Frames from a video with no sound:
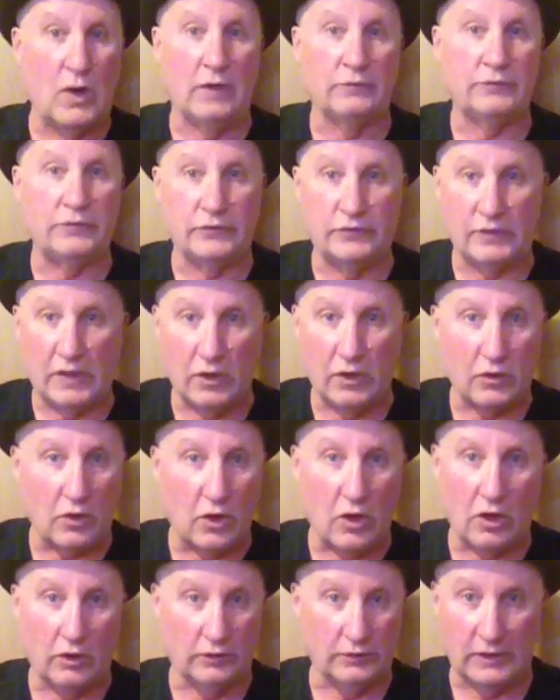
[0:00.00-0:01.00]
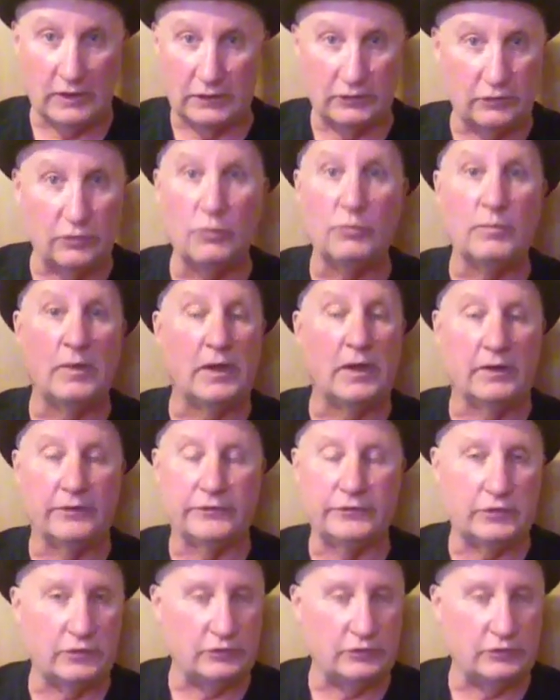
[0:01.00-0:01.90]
ounces of alcohol in like 2 minutes.